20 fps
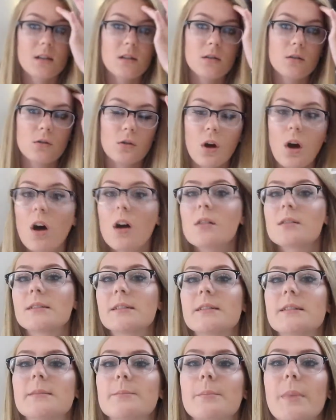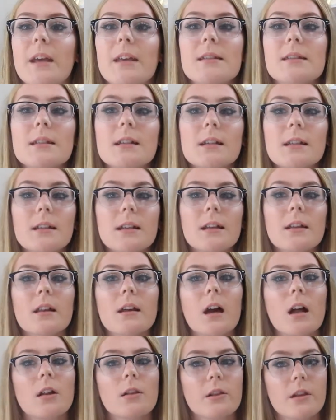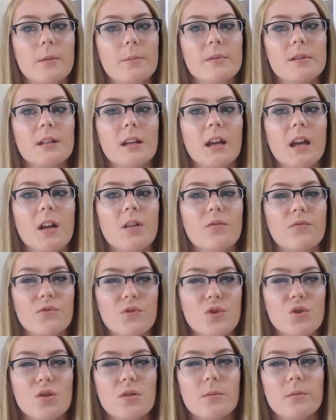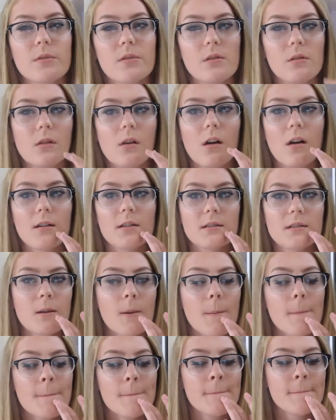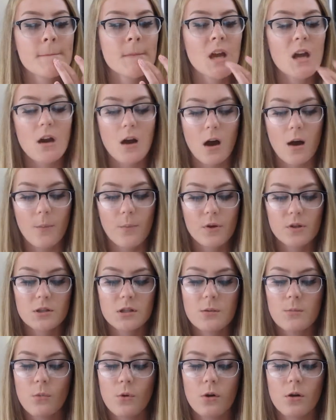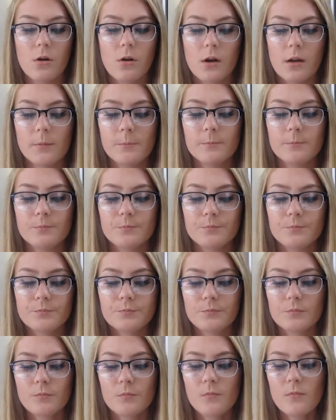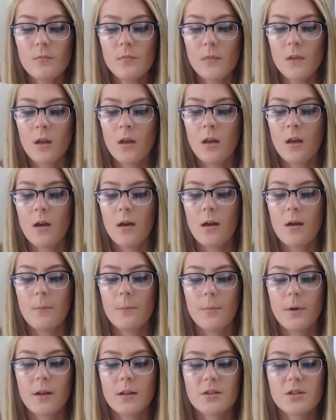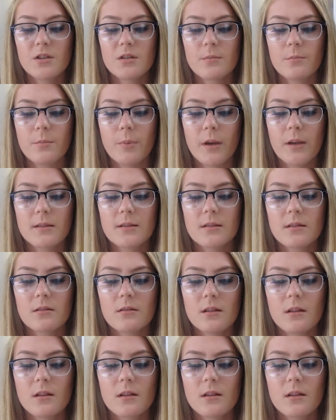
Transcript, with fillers: gloss. It's basically like a lipstick infused with gloss. I'll put some more on. But it's just basically